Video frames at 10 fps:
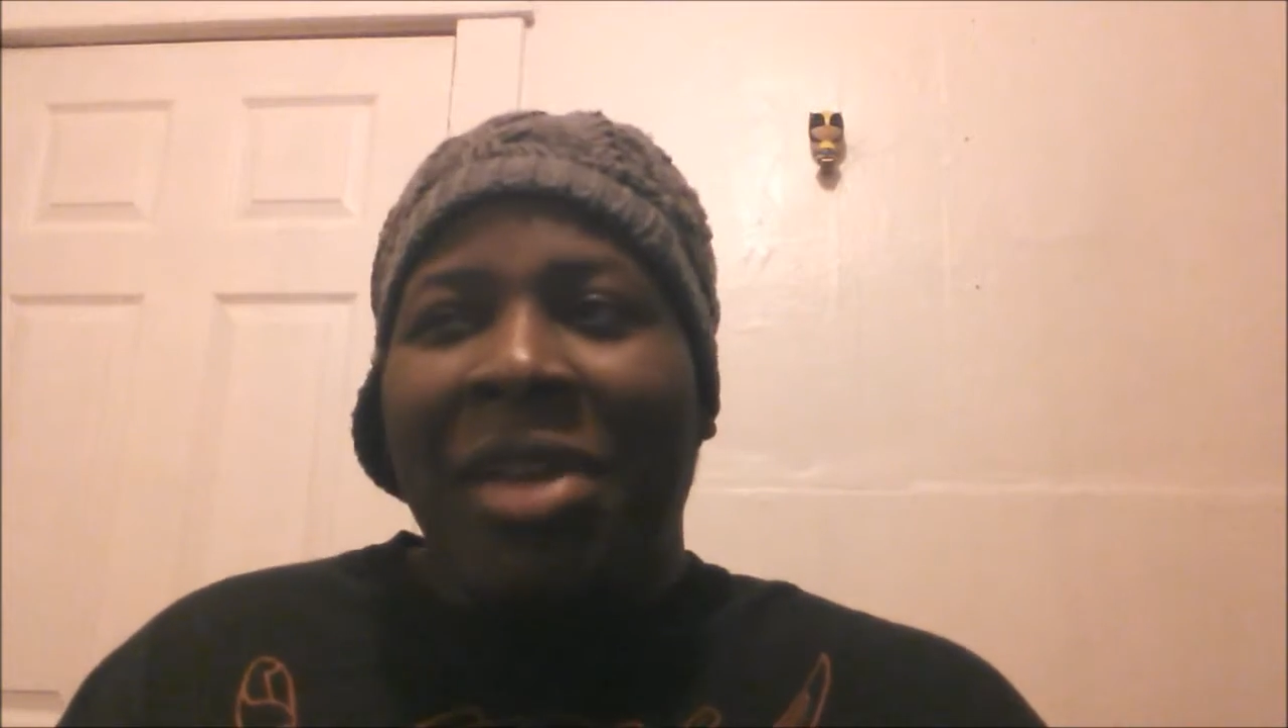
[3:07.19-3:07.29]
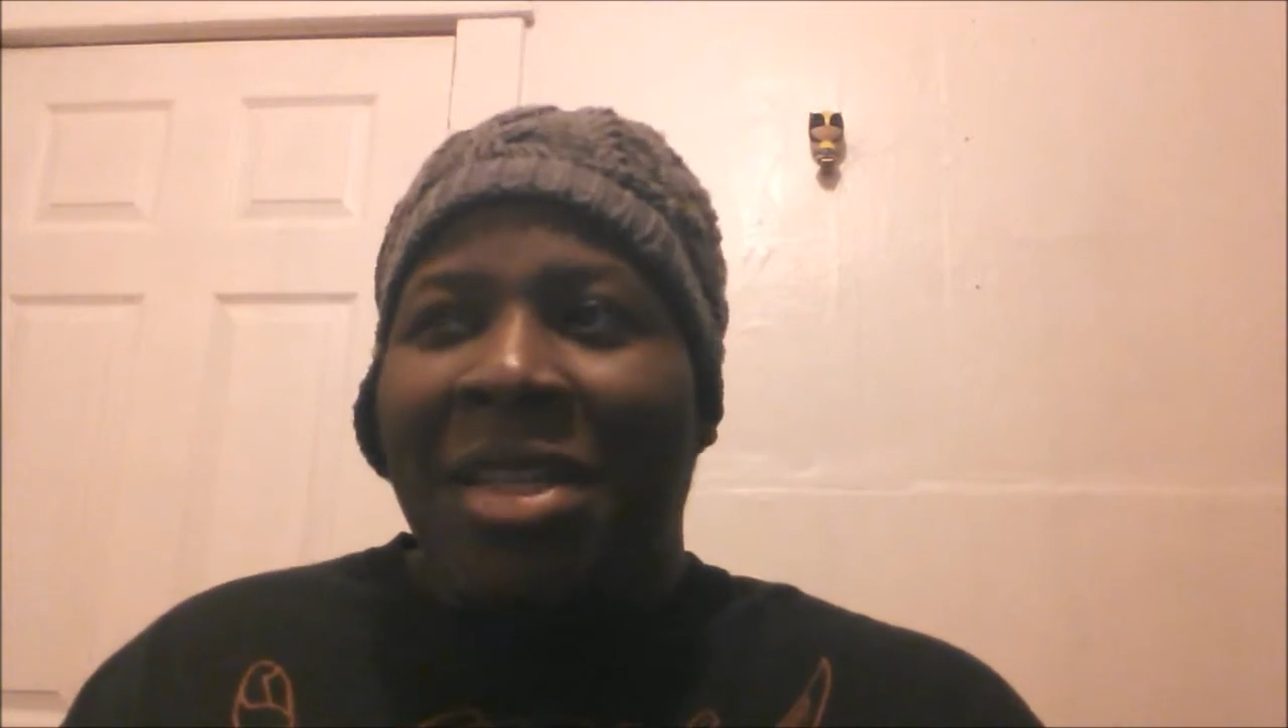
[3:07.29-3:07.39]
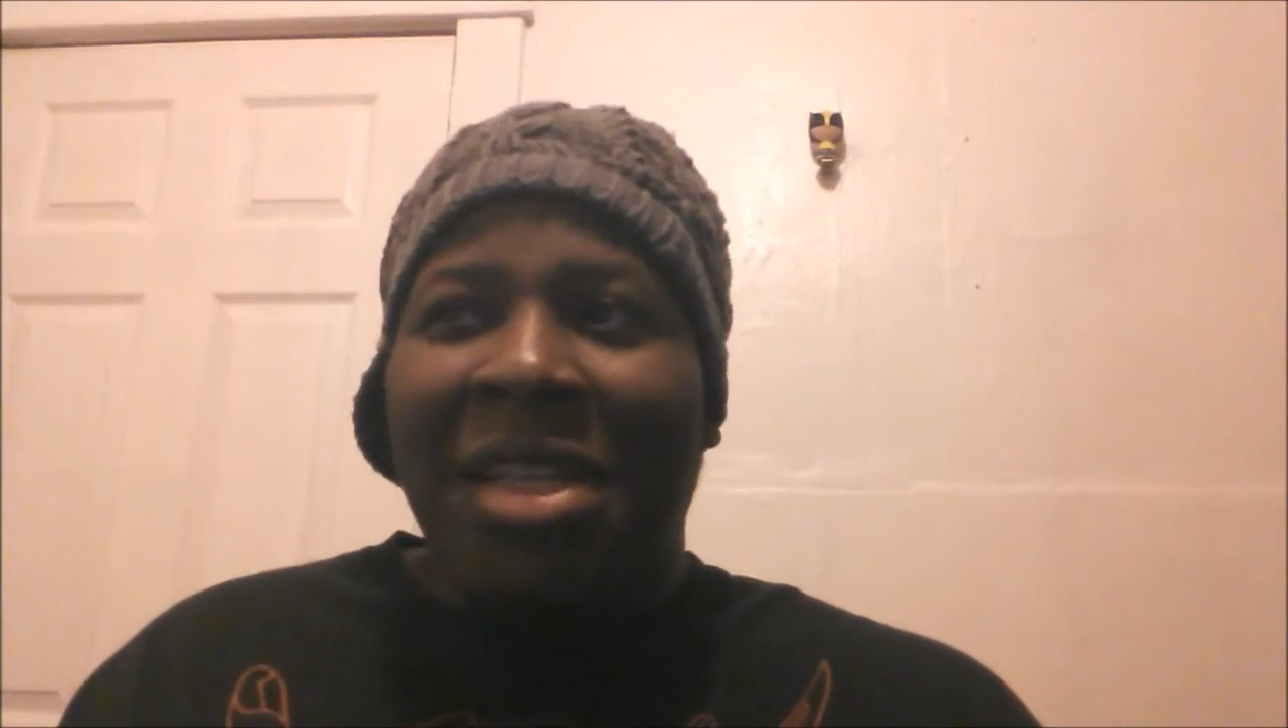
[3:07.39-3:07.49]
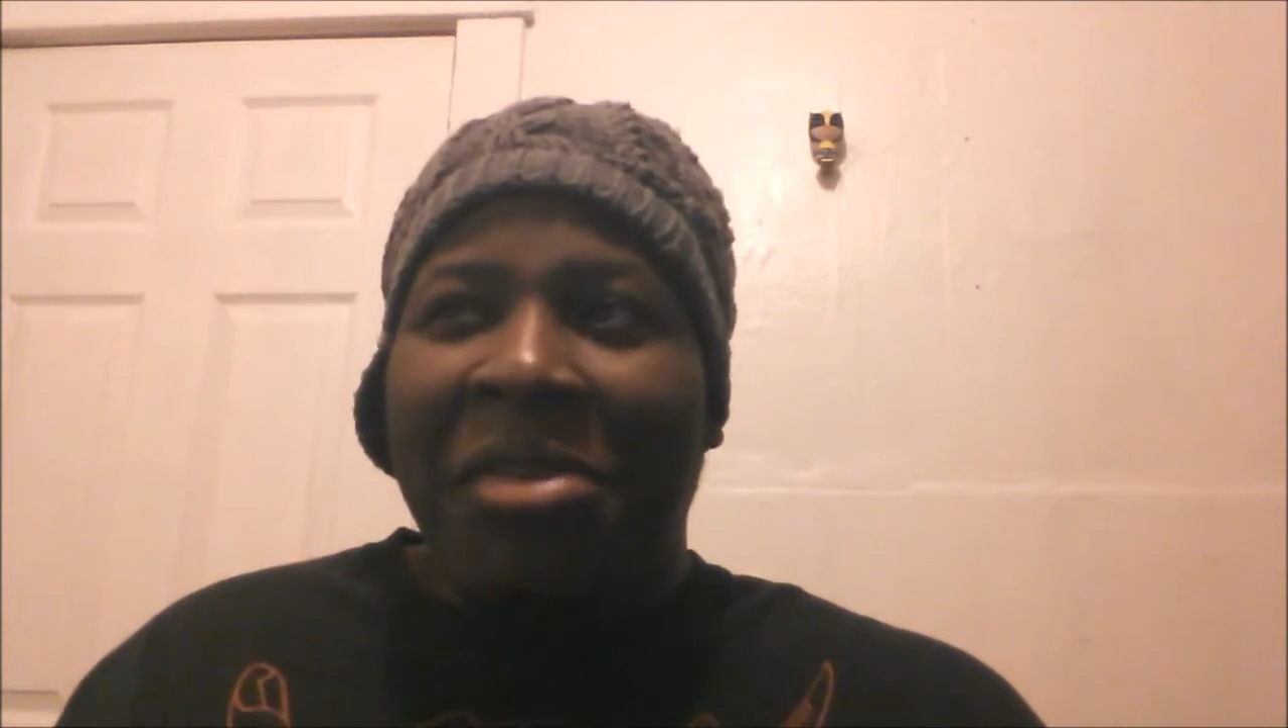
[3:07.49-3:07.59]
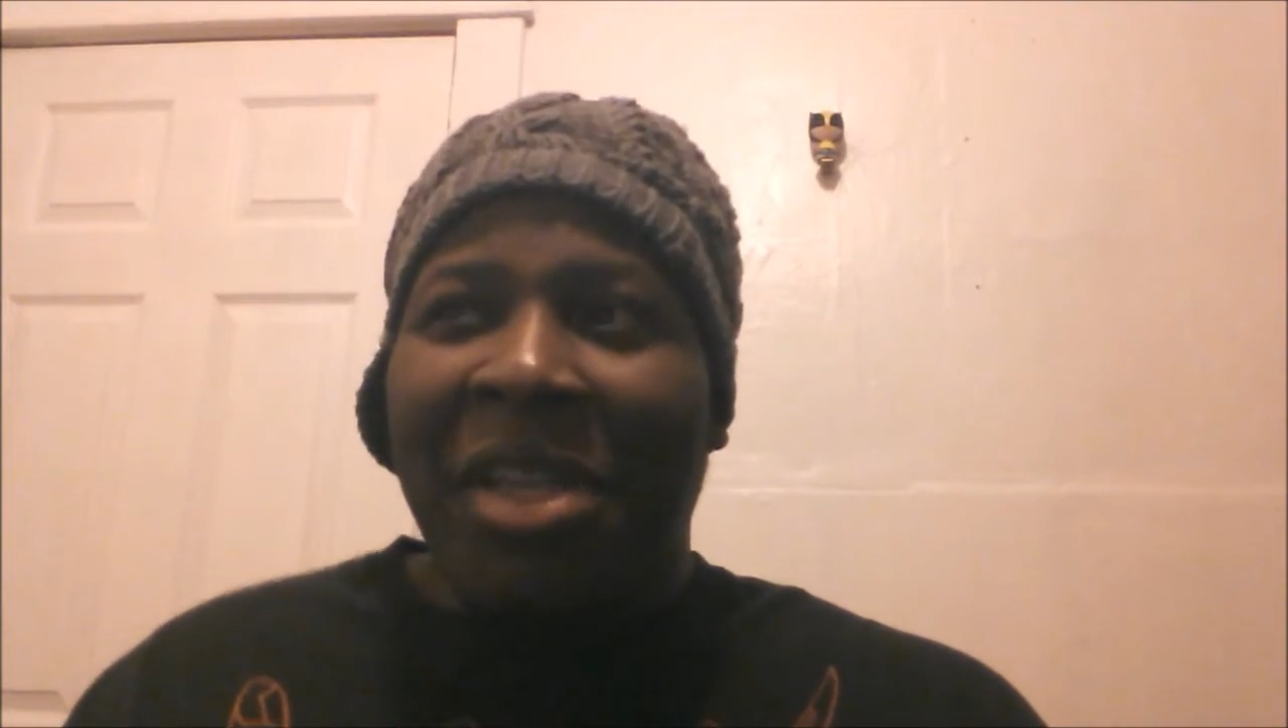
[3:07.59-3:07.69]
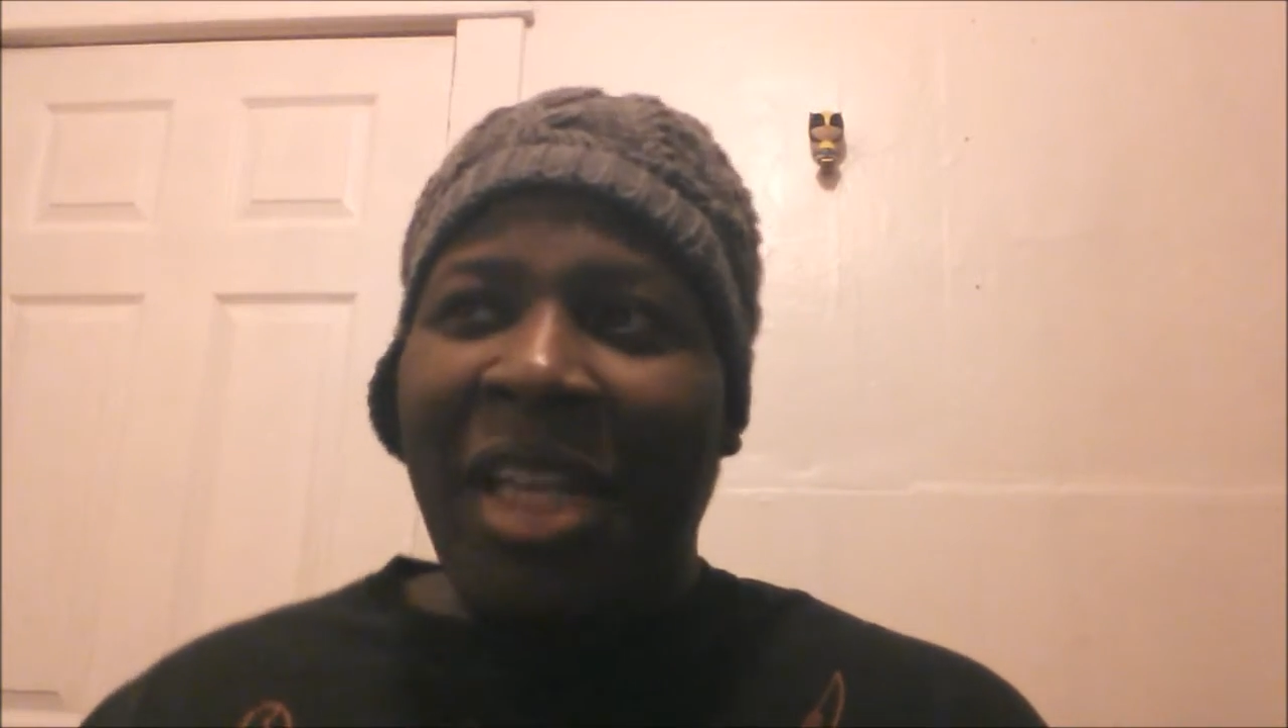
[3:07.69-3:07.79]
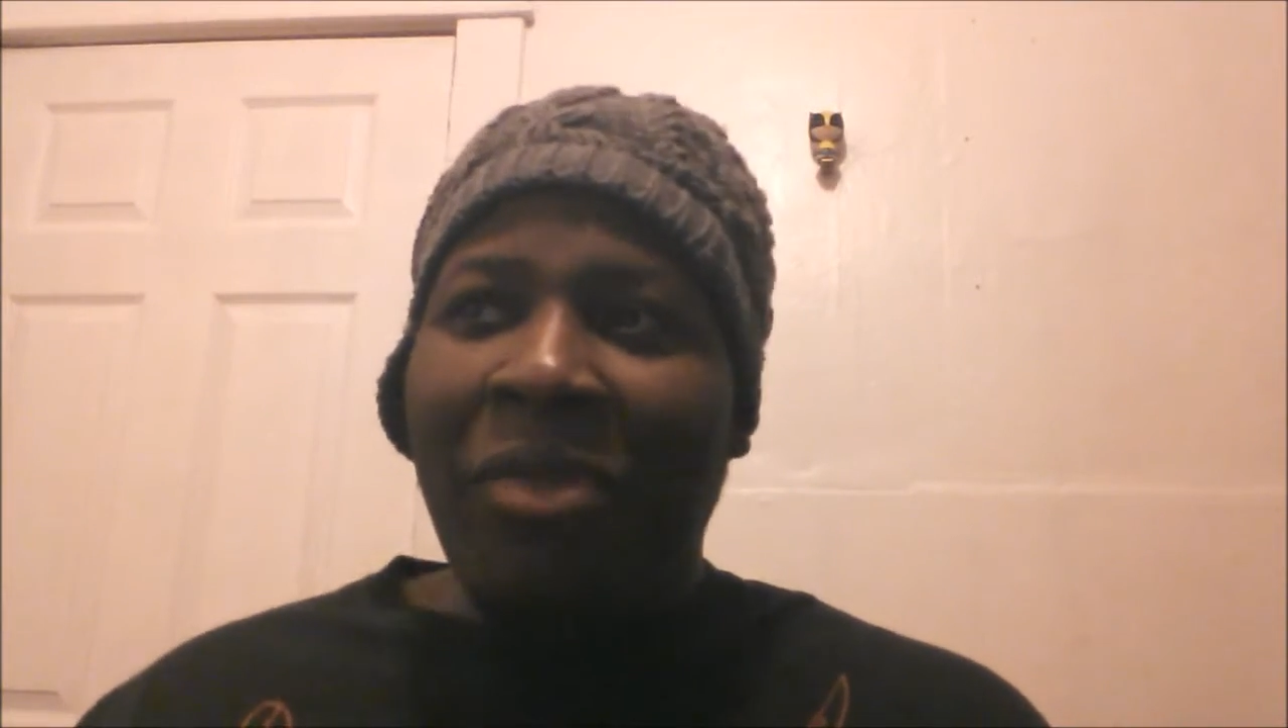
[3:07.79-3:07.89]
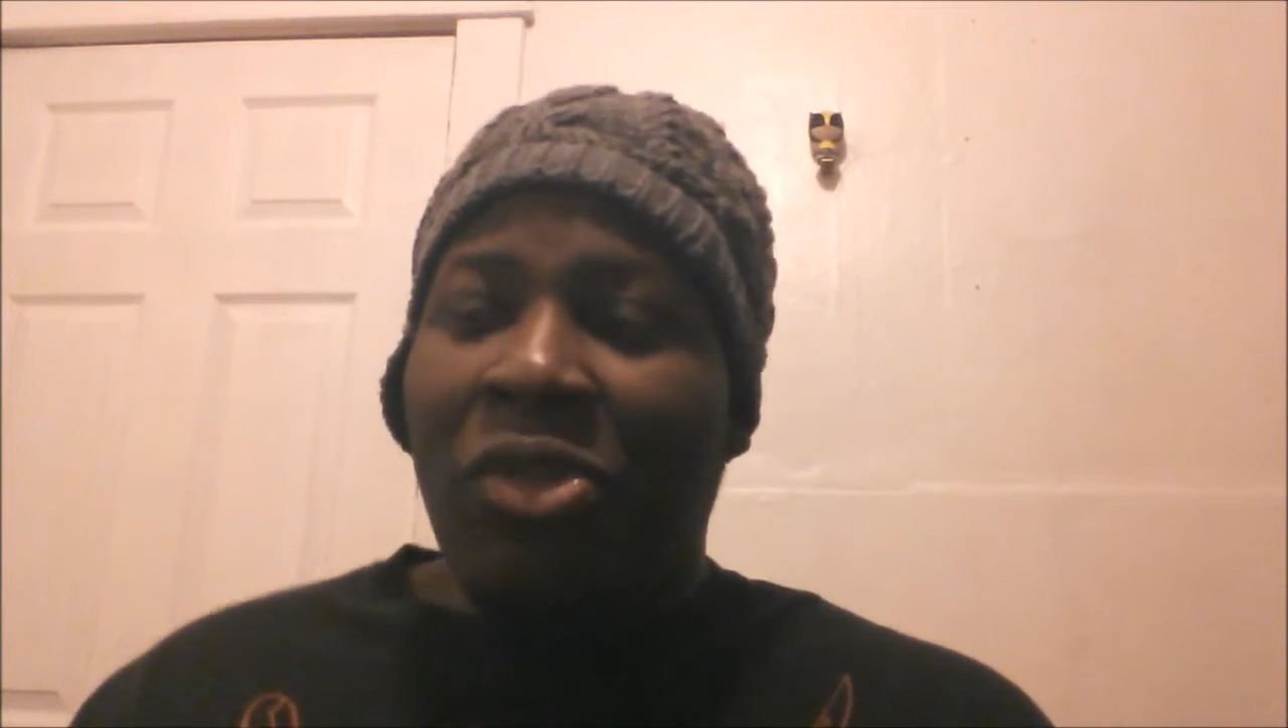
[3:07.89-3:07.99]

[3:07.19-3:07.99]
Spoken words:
necessarily an evil,